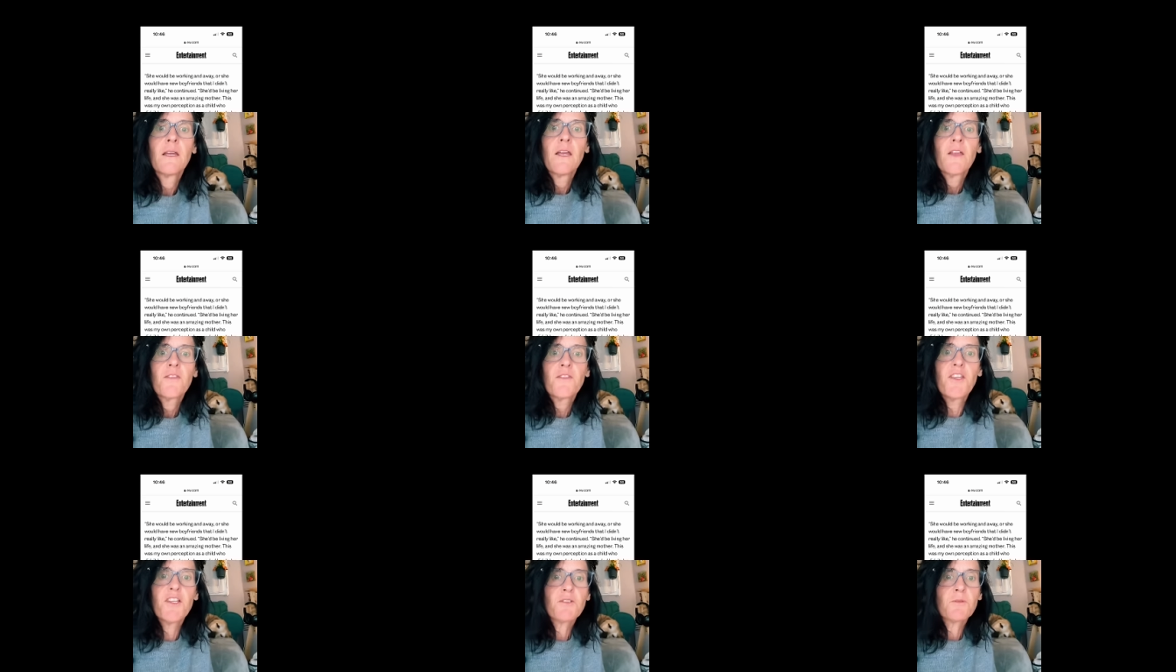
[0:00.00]

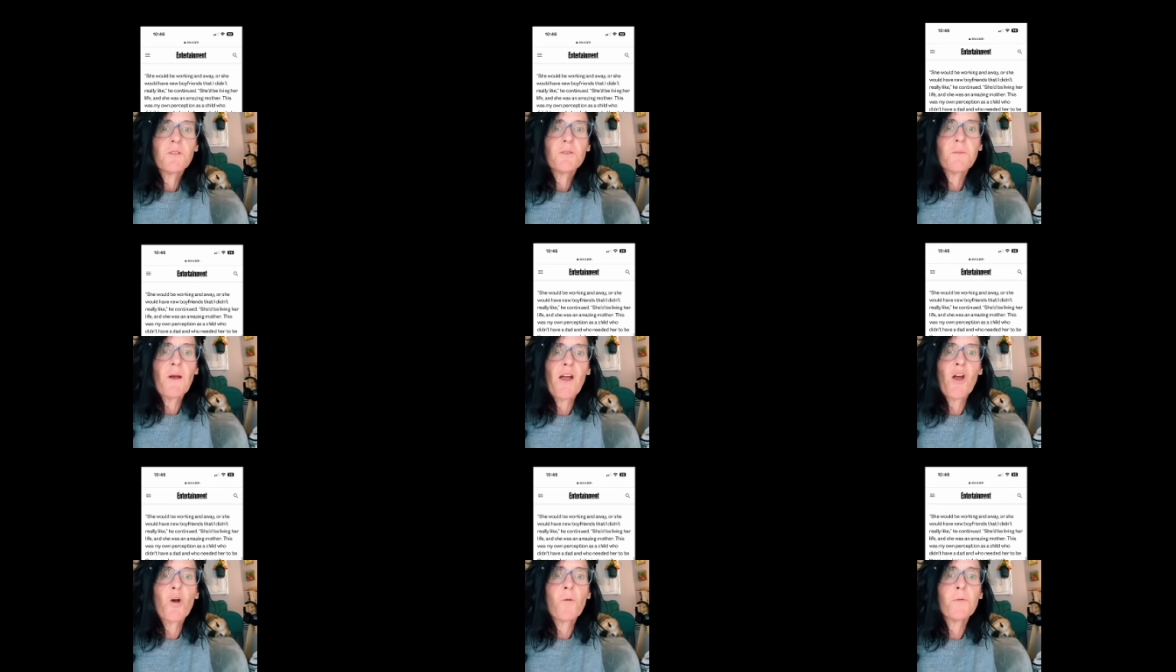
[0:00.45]
This was
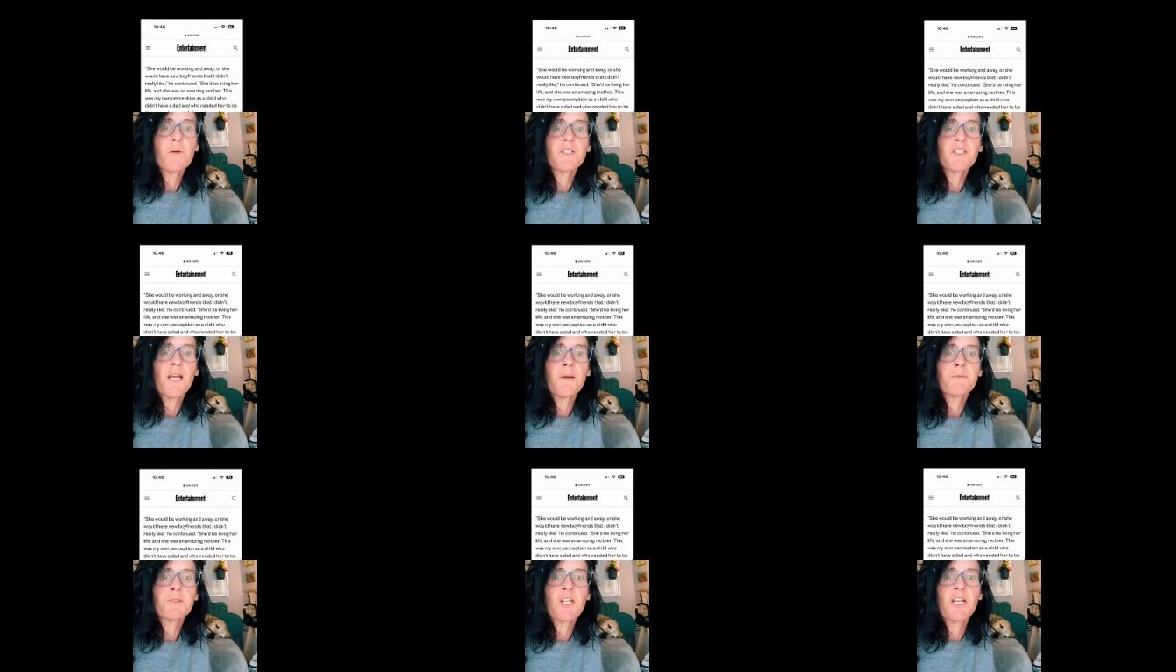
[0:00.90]
my own
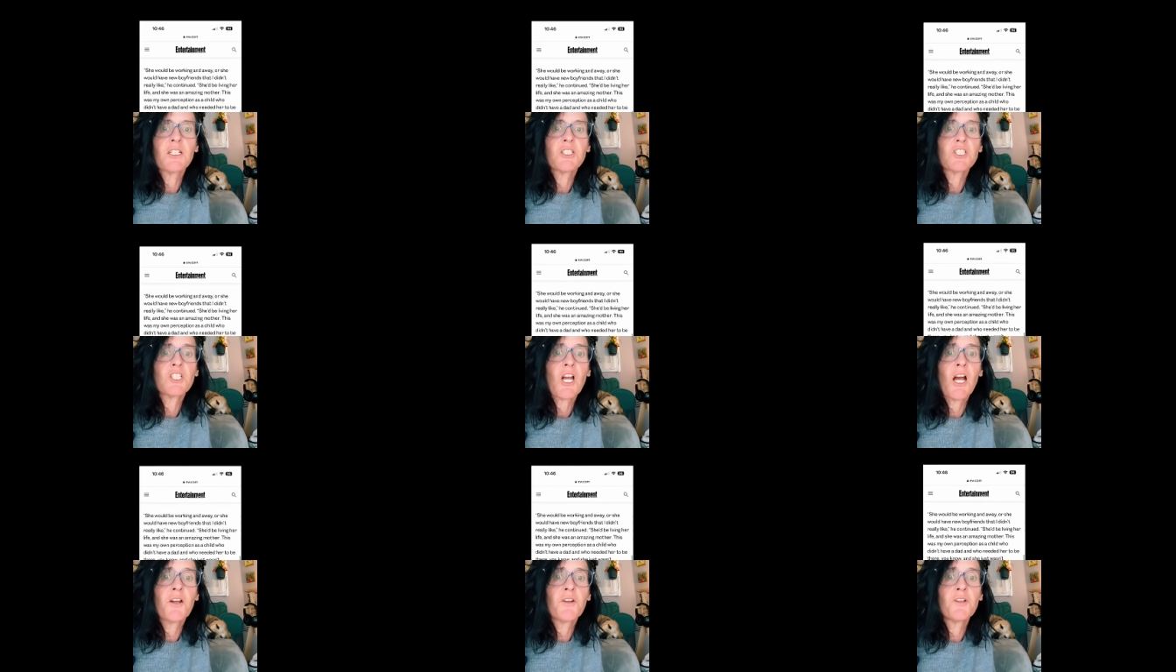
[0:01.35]
perception as a
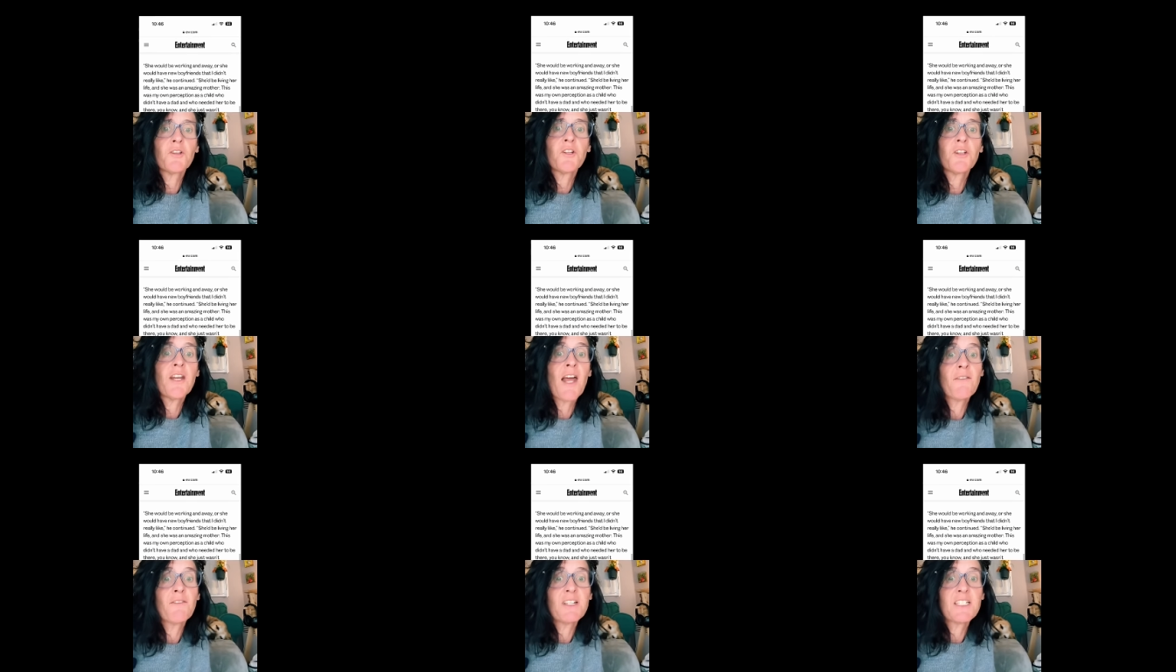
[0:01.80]
child who didn't
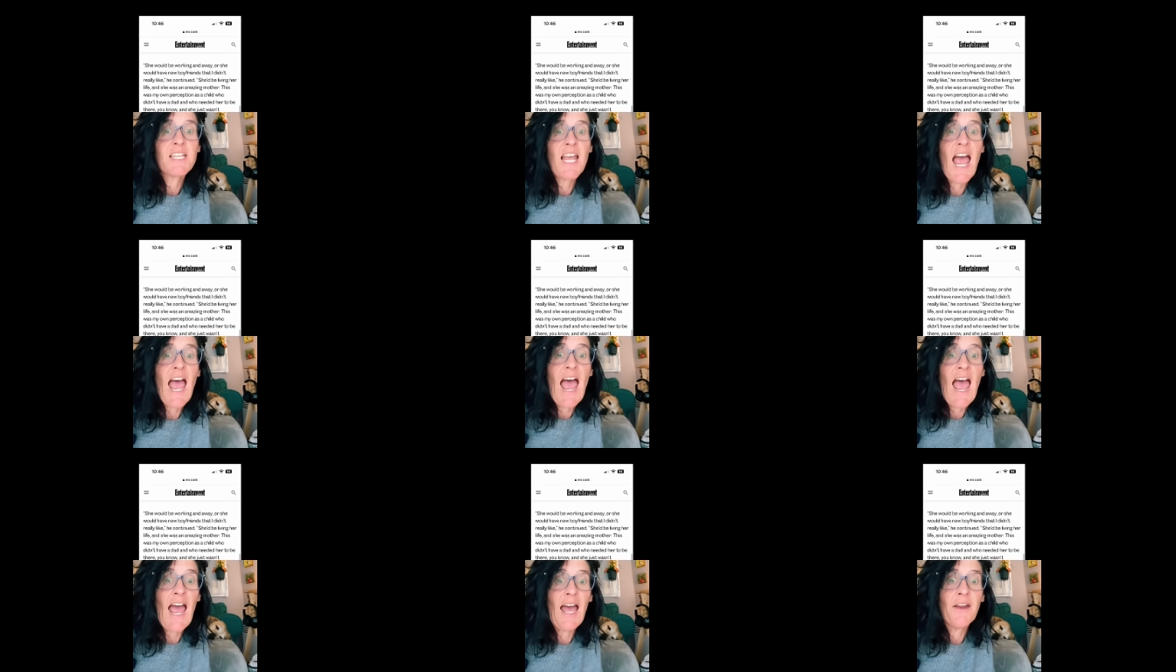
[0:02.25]
have a
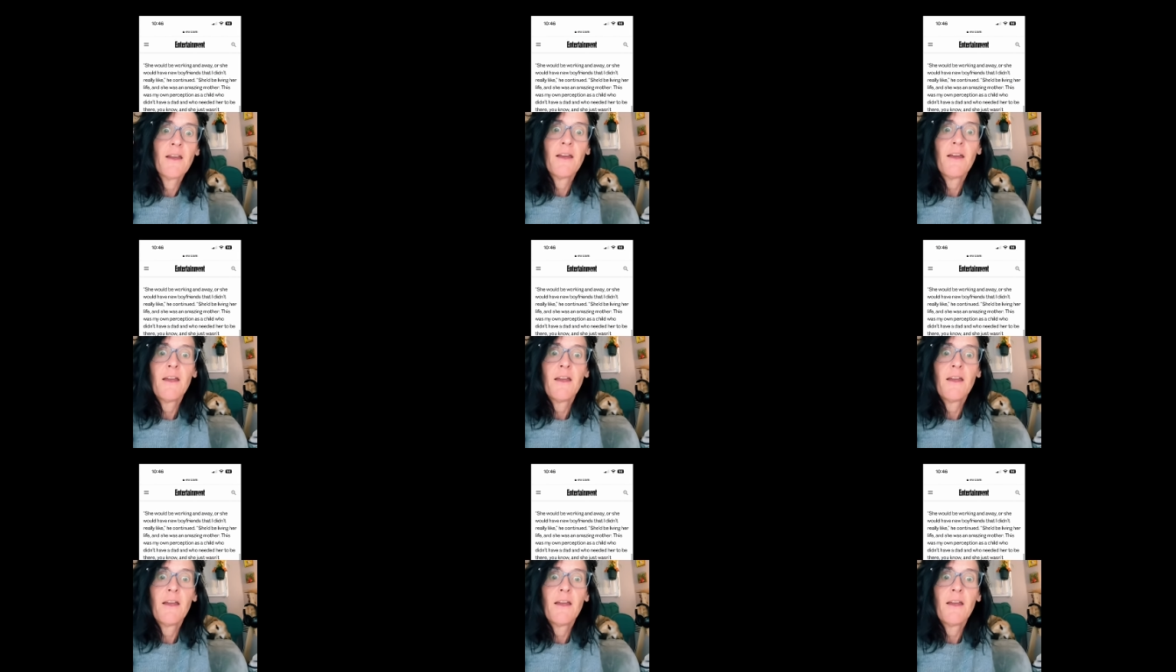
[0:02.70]
dad.